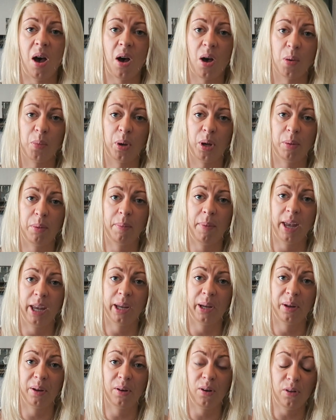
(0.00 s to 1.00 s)
I'm going to be
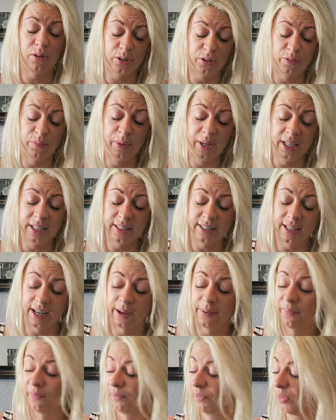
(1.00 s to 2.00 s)
making lots of
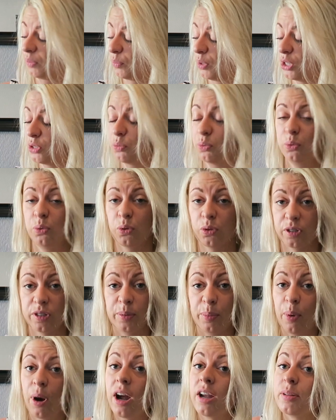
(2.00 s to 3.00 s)
pizza, which will not
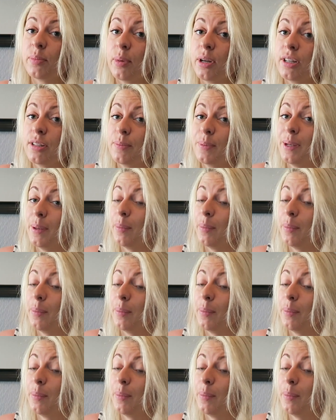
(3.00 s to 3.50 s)
surprise most